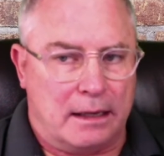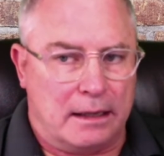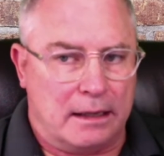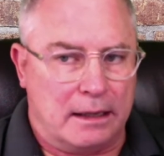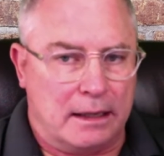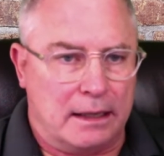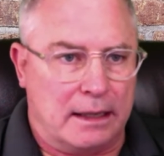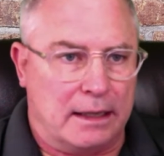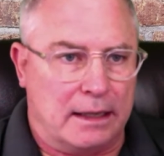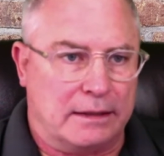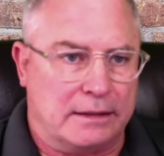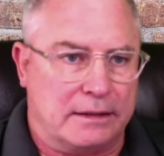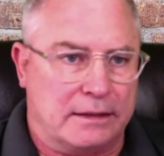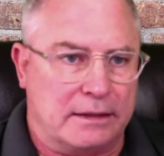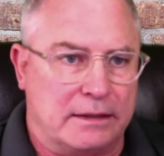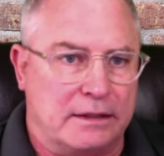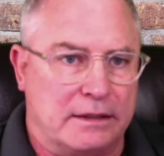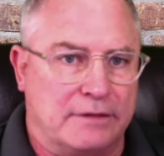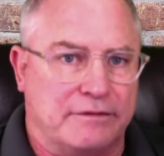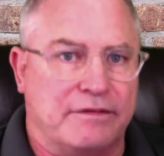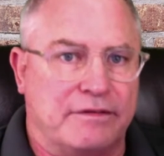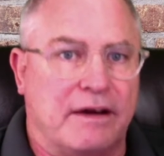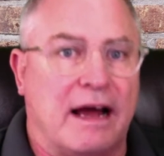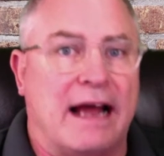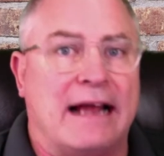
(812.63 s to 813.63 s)
It
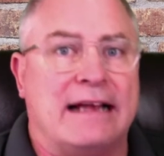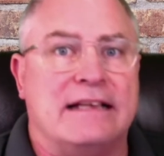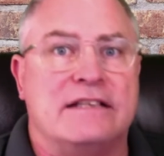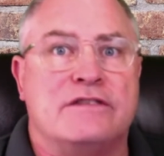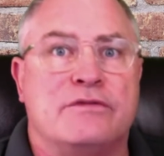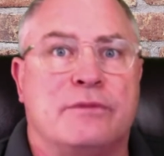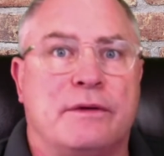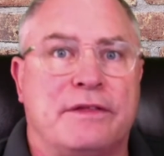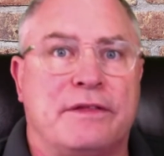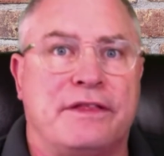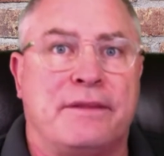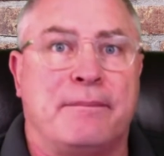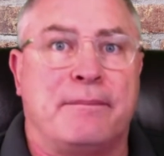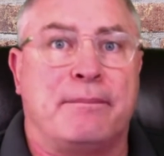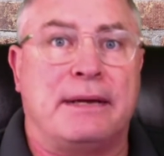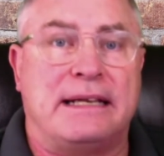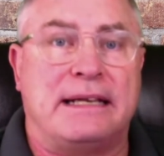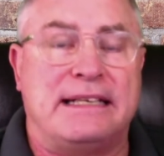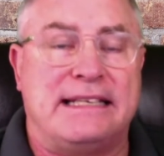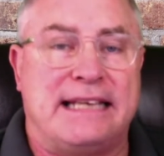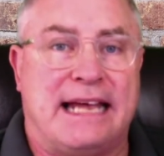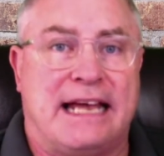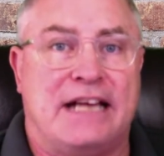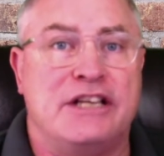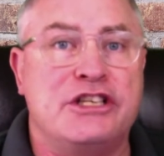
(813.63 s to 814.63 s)
defines what the
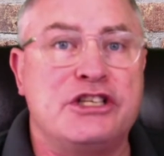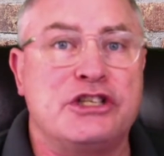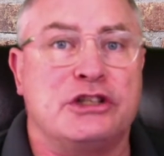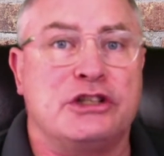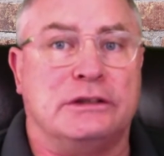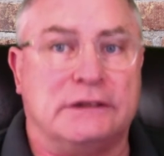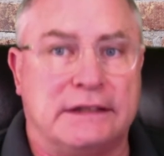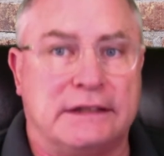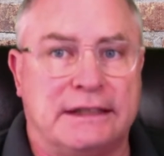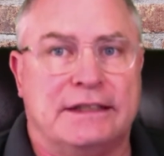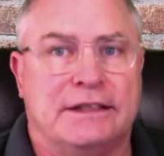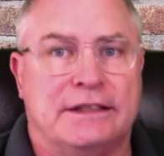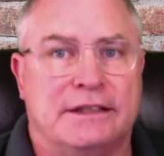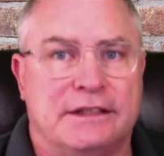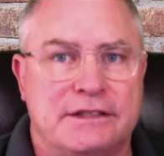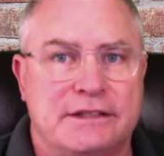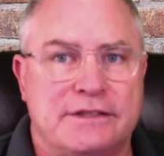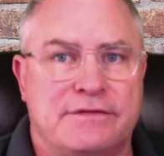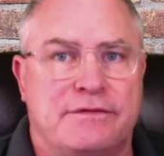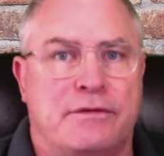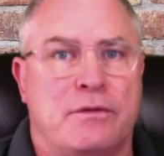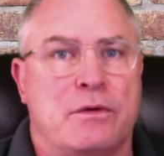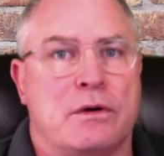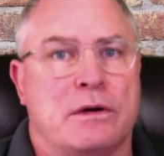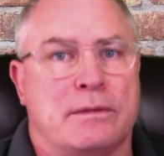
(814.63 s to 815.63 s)
potential is
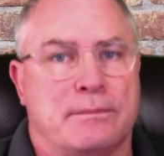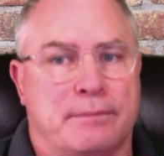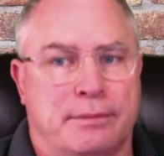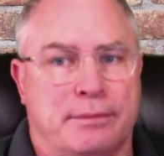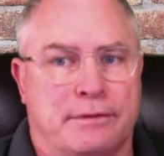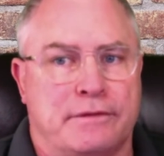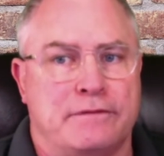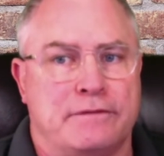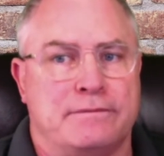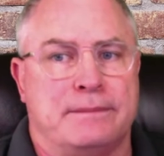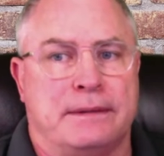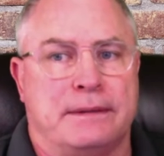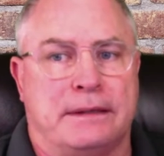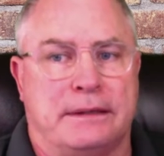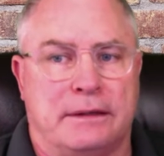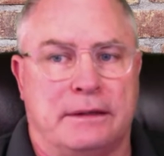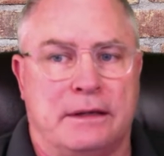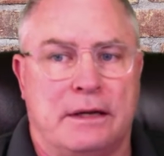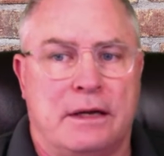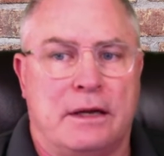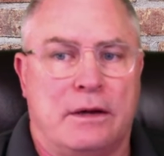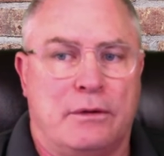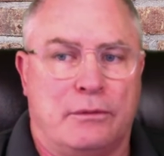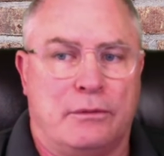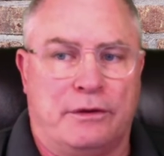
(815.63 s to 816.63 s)
for improvement
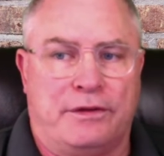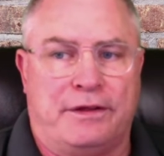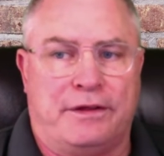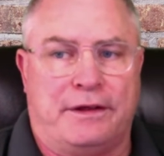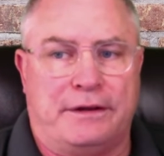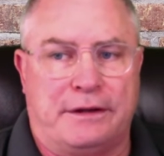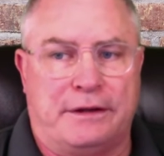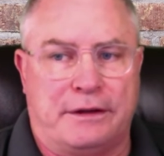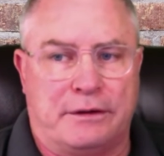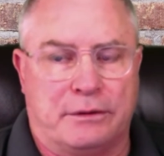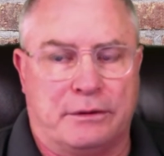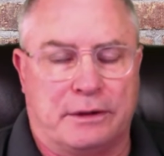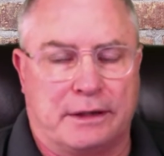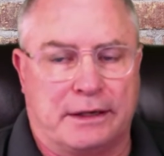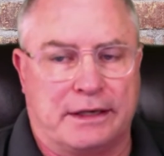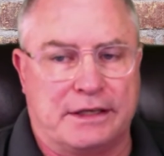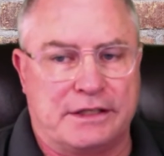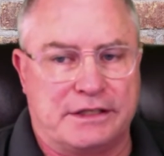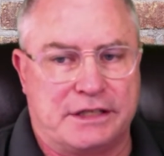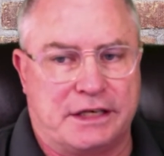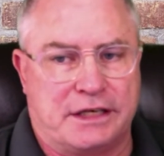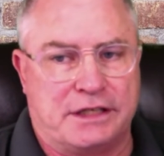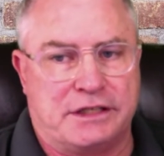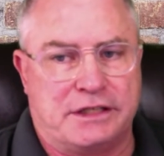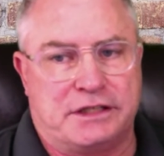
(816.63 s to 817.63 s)
within the
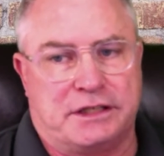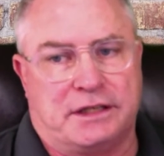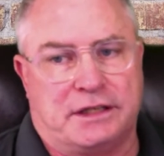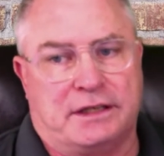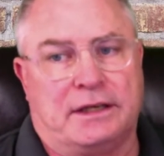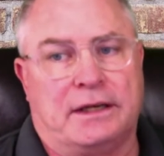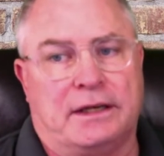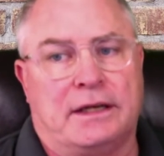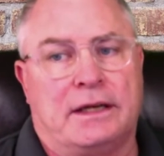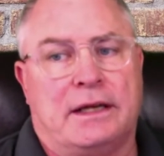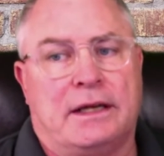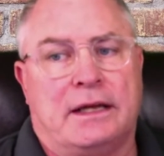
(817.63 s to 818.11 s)
organization.